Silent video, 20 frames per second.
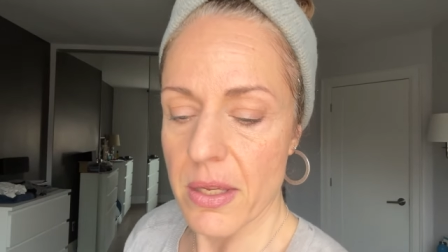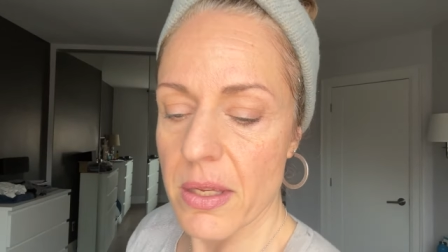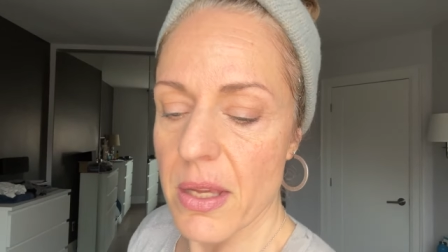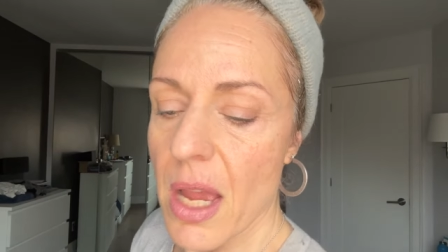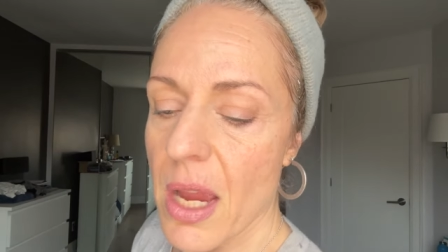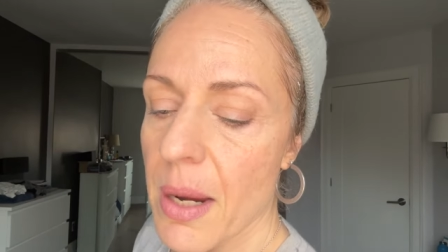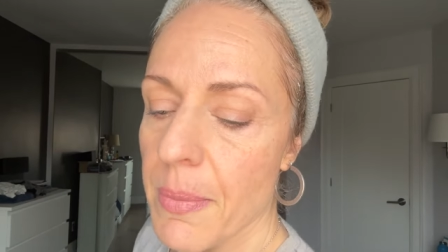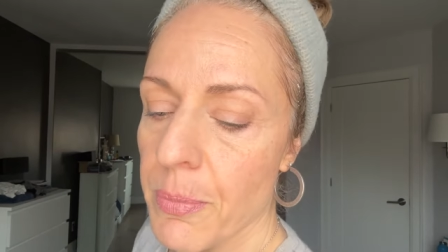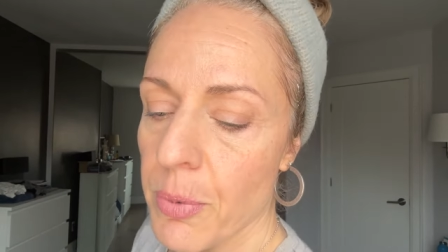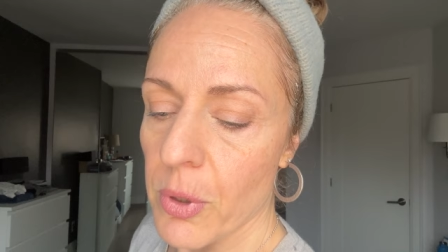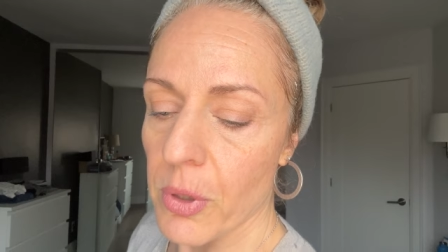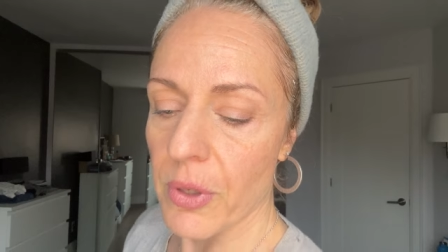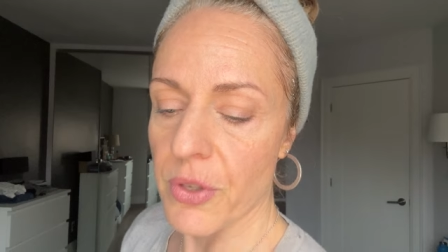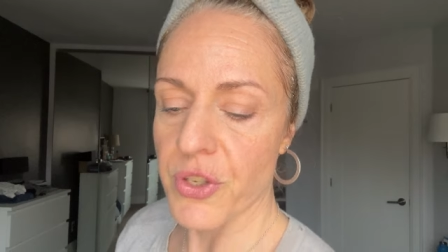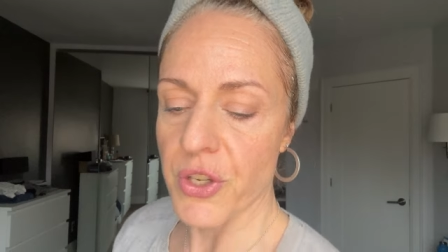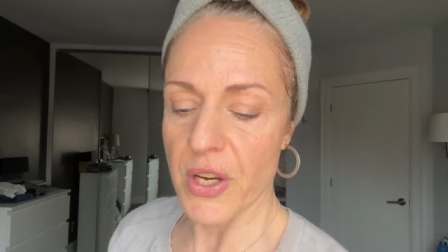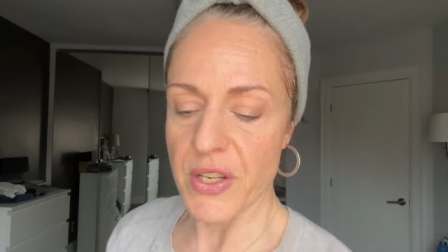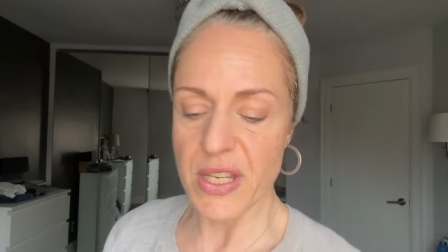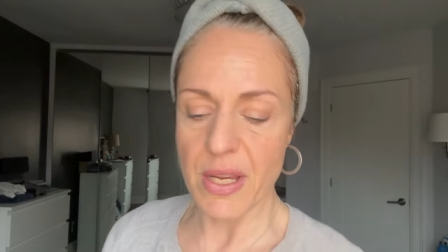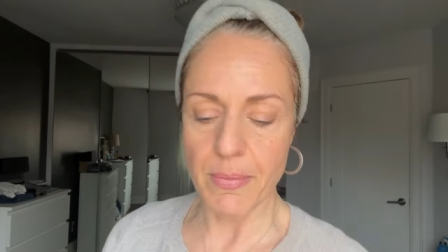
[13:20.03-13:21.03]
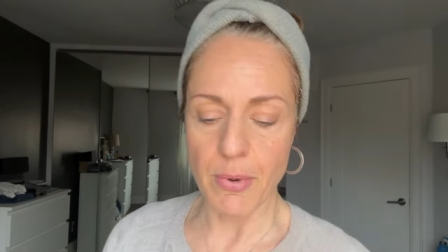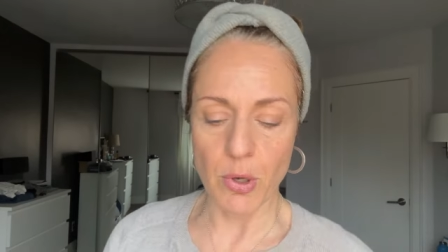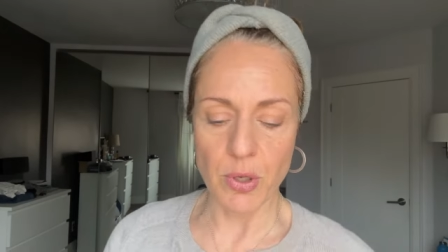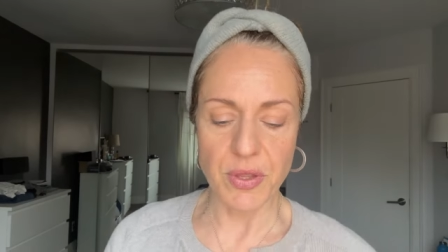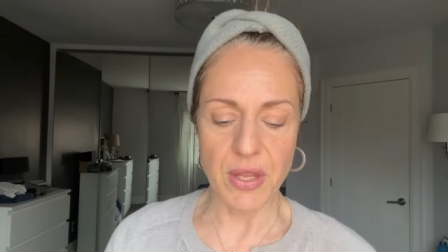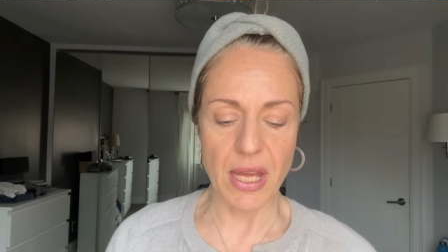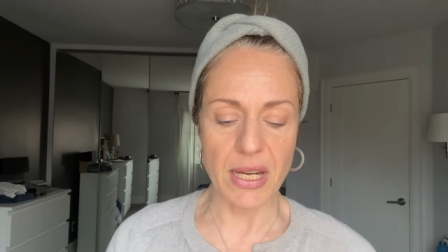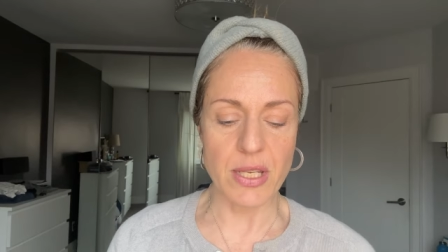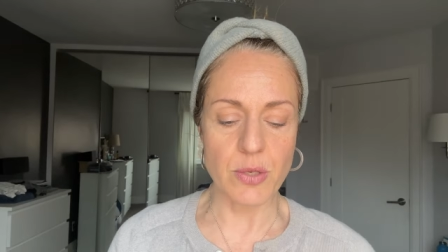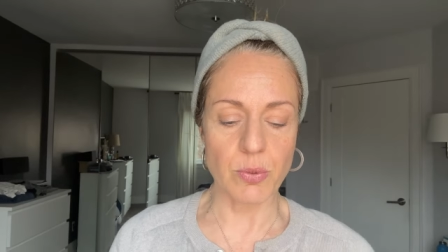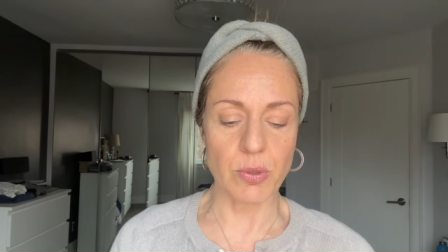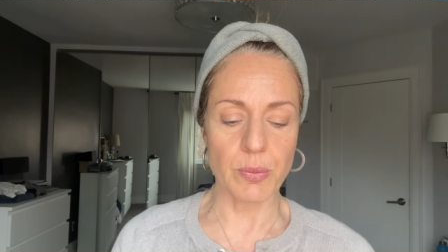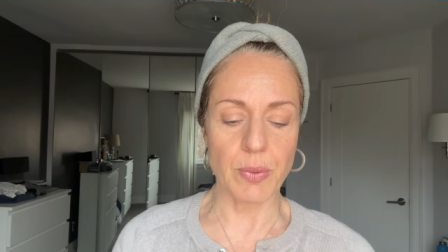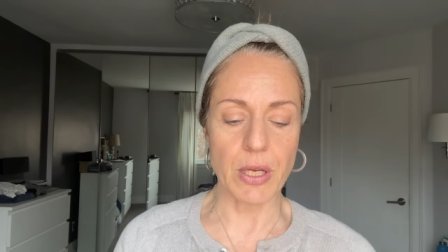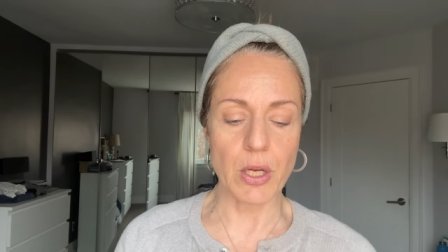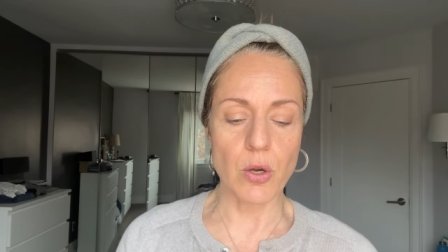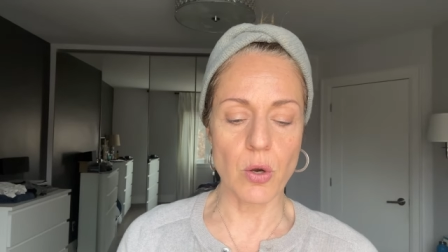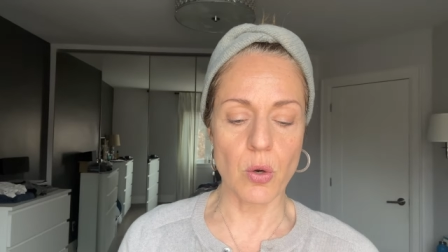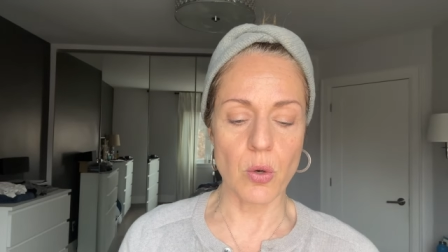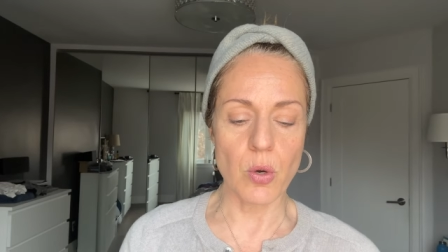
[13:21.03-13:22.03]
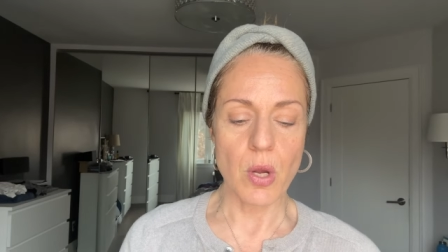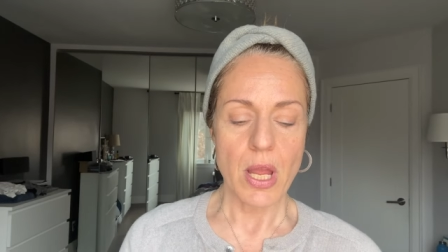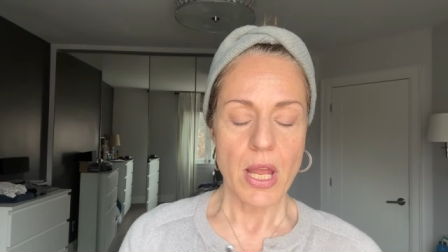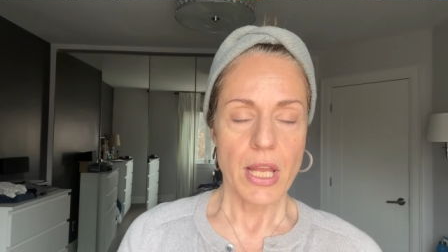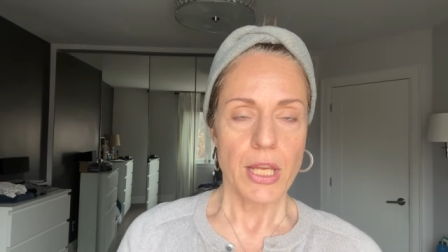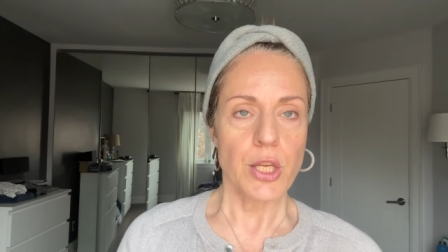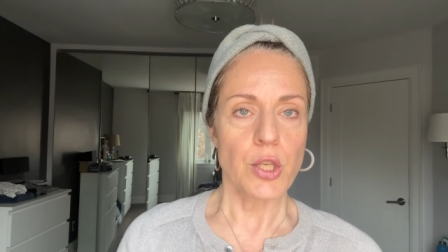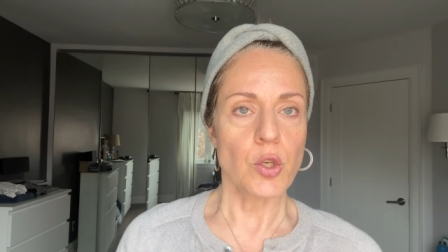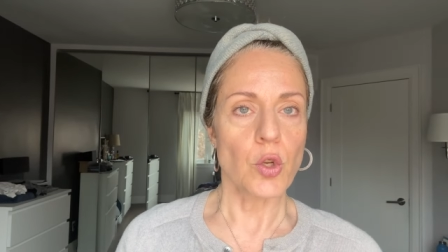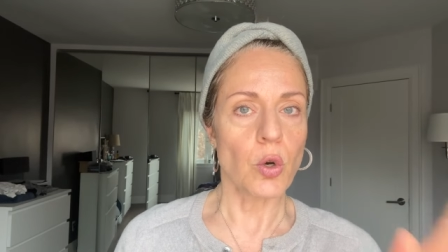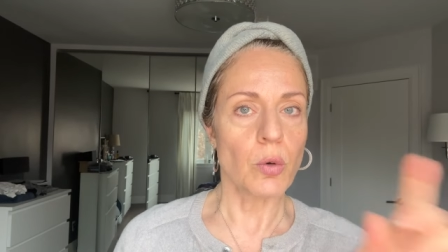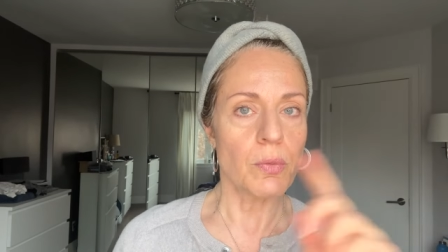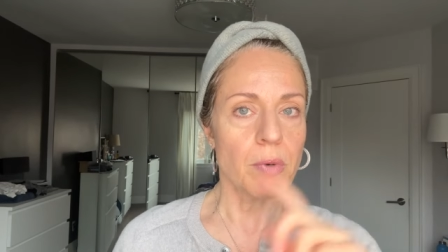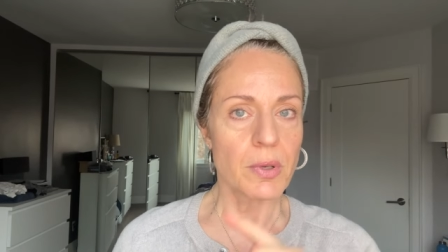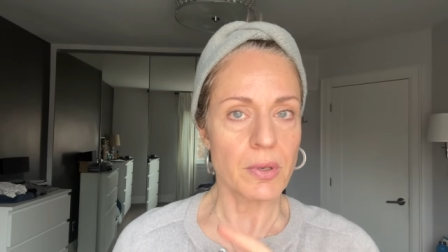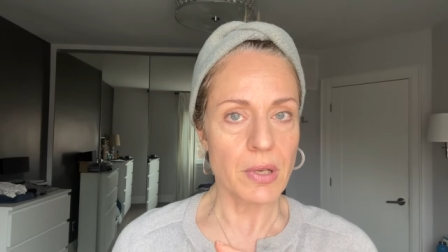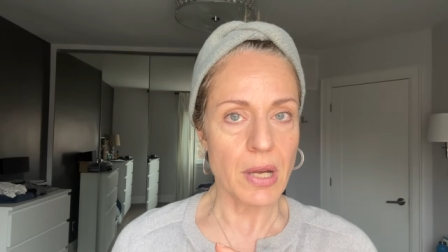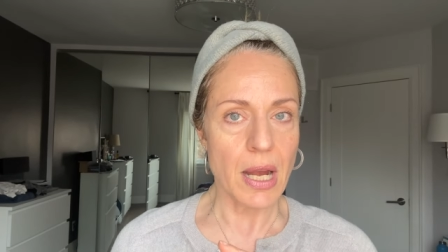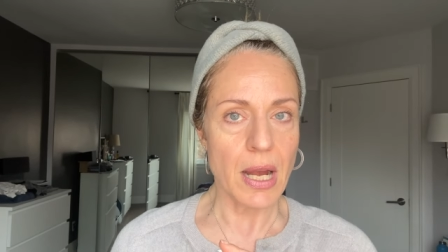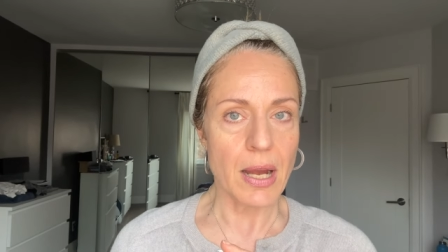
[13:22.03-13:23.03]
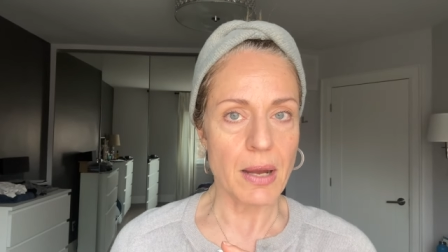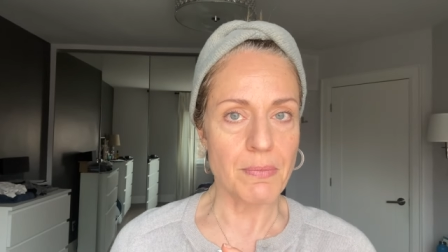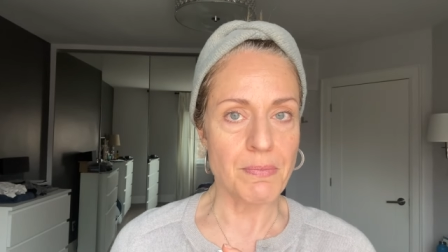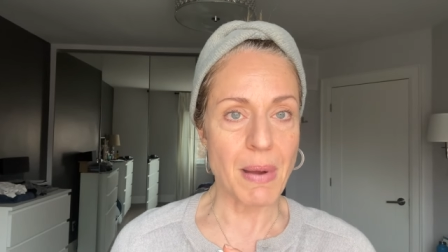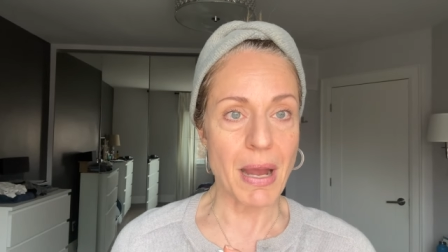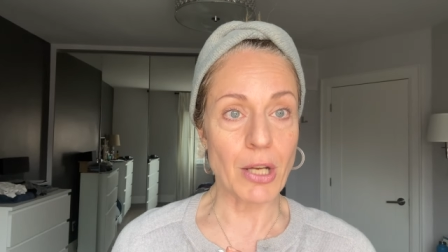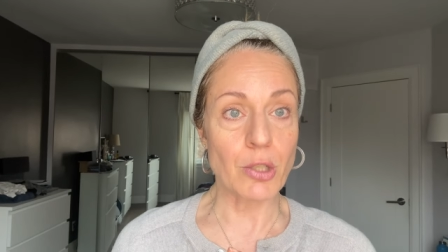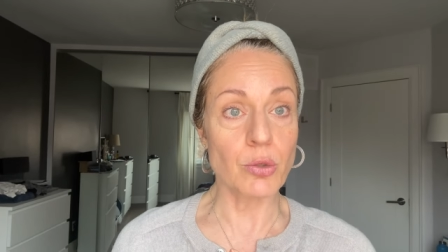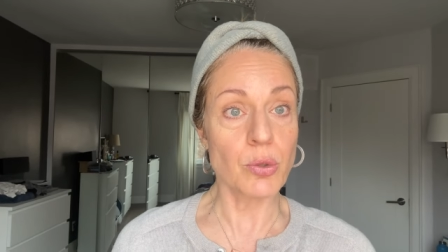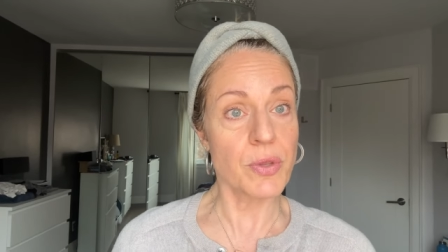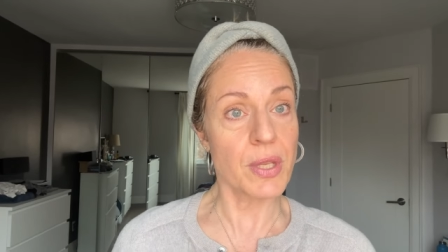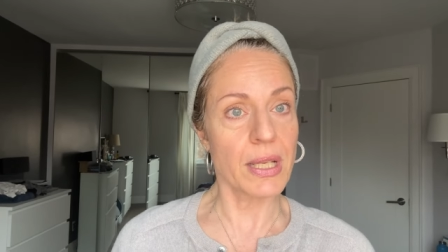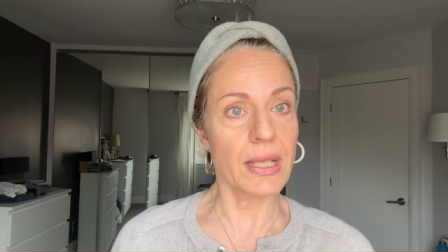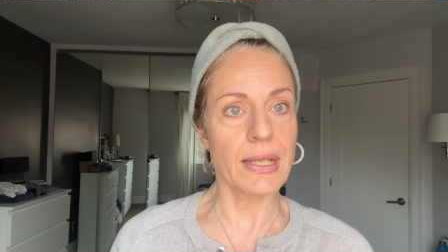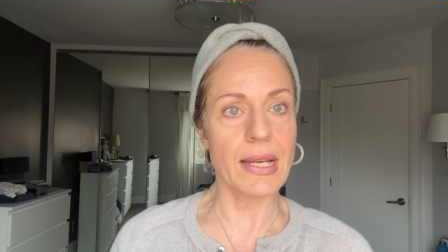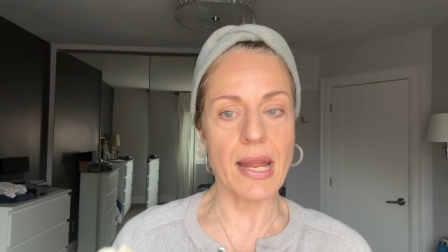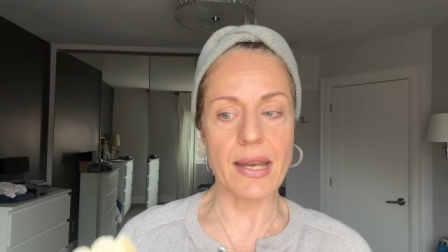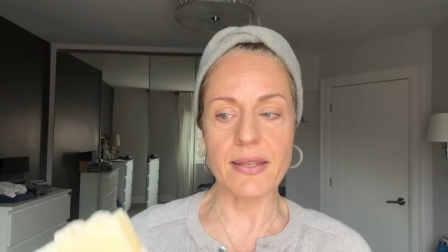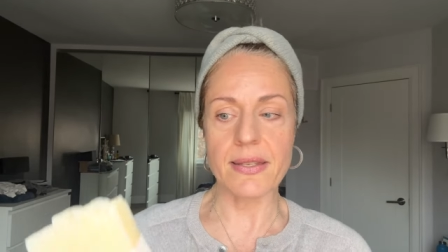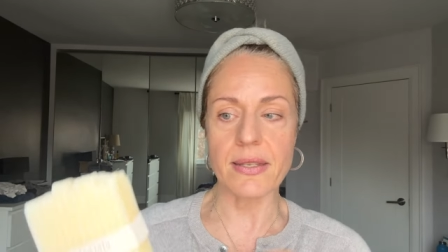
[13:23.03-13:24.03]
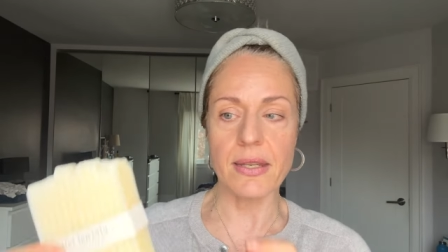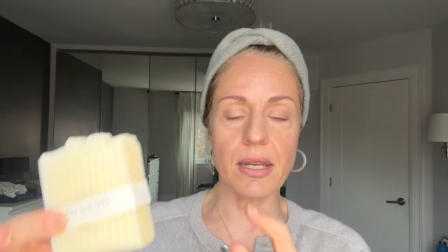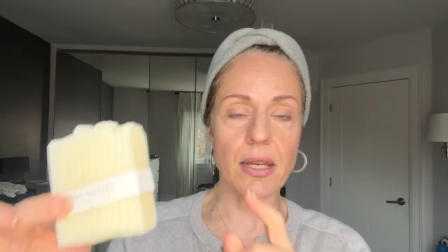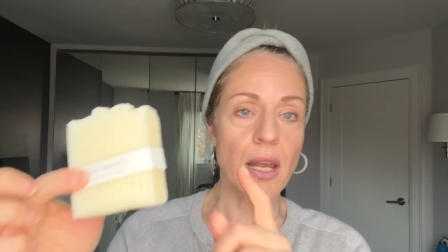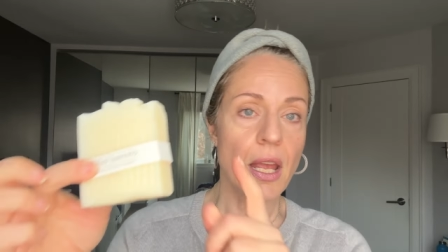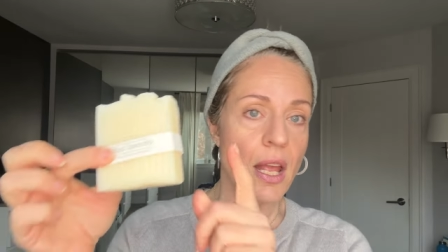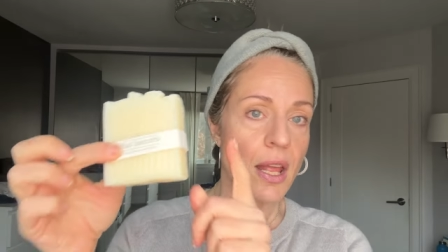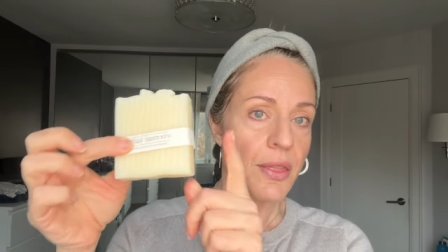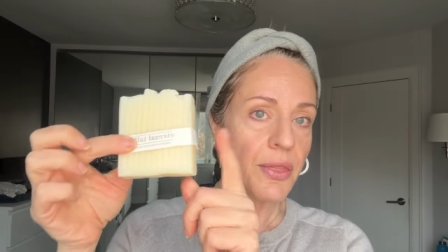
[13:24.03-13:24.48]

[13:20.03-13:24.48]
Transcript: I apologize about that is when we go, you know, uh, back to the cleansing,